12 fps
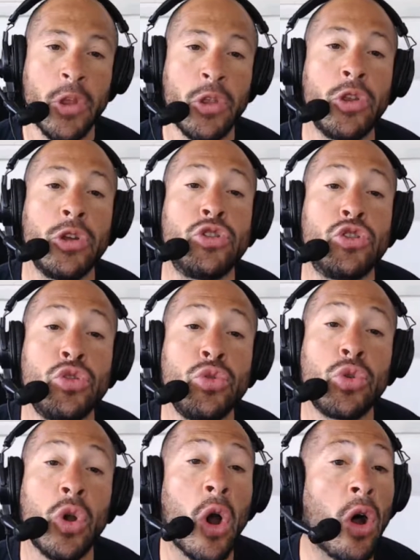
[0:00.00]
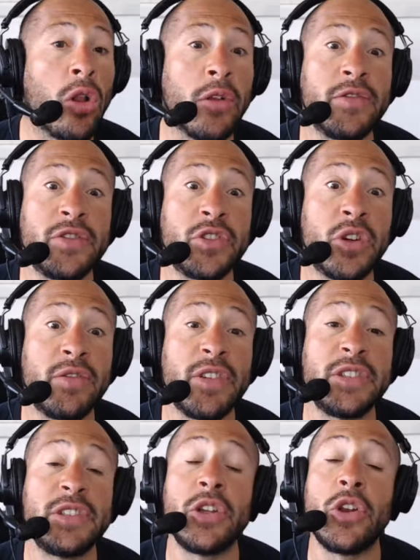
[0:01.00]
The true call of
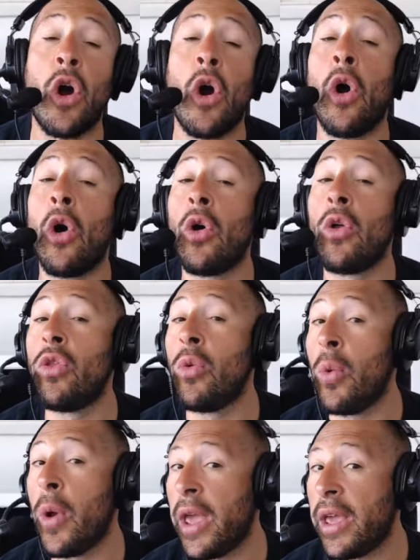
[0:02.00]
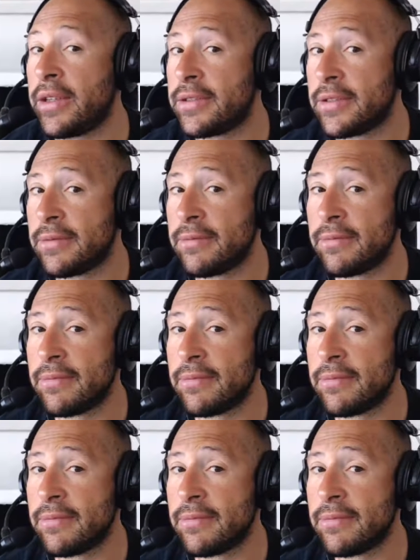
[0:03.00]
service in all the ways.